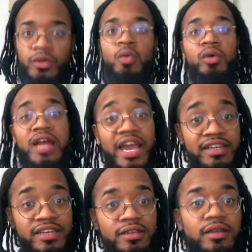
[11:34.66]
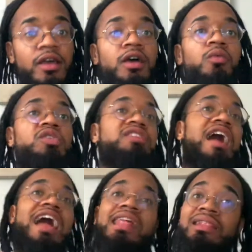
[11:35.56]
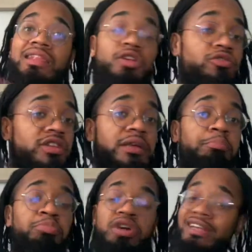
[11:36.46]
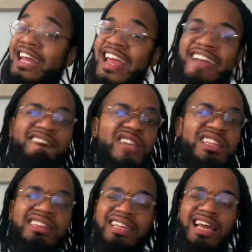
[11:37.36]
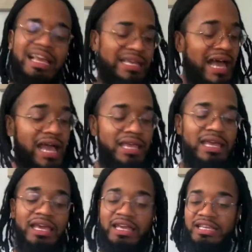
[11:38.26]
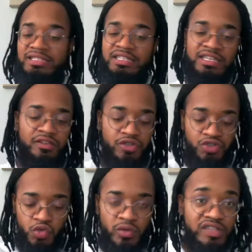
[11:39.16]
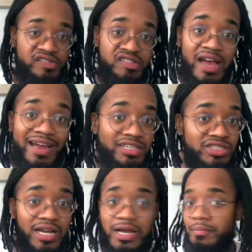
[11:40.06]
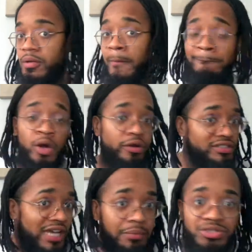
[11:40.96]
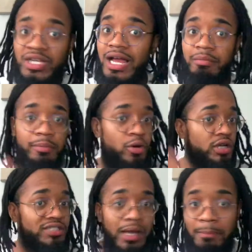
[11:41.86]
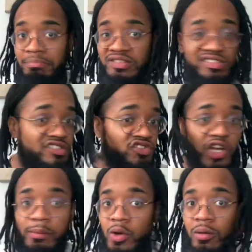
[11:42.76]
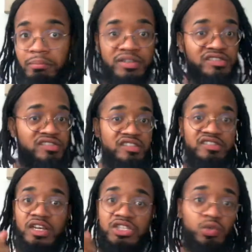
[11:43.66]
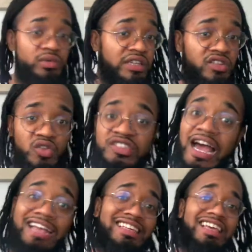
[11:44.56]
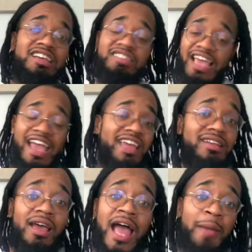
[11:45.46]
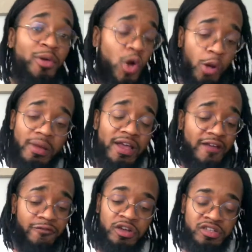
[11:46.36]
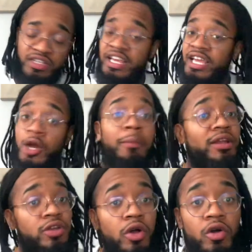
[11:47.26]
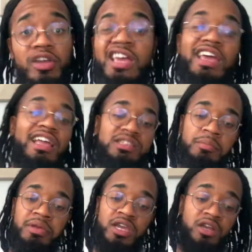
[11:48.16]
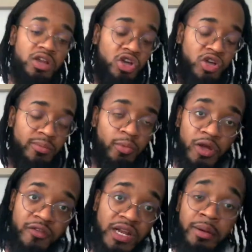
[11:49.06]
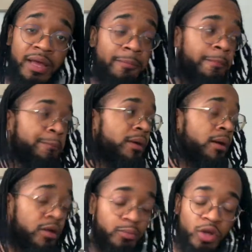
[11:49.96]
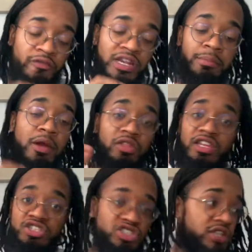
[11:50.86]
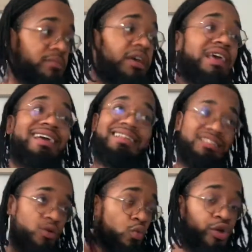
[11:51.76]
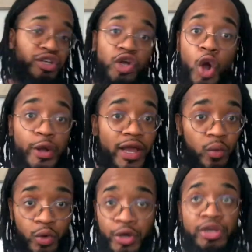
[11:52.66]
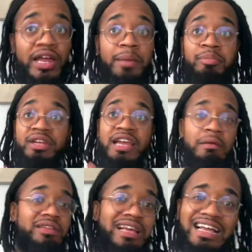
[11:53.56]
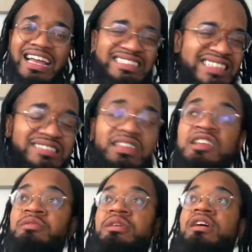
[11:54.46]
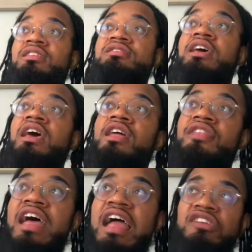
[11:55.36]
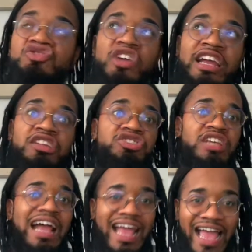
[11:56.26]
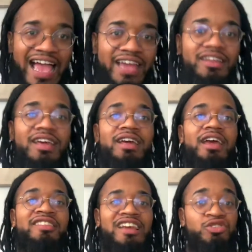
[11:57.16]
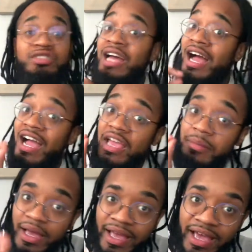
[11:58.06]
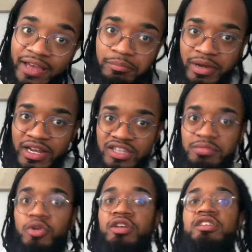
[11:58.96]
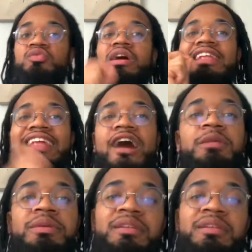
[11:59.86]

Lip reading: what I did was that I literally put everything I got into either doing a side job, a part-time business, starting my own business, doing these little side gigs, and I put all my effort into taking care of my dog, into being a good boyfriend in my relationship, into working hard at work, like putting everything I got into these things, because the extra energy I had and the extra time I had by not smoking is what allowed me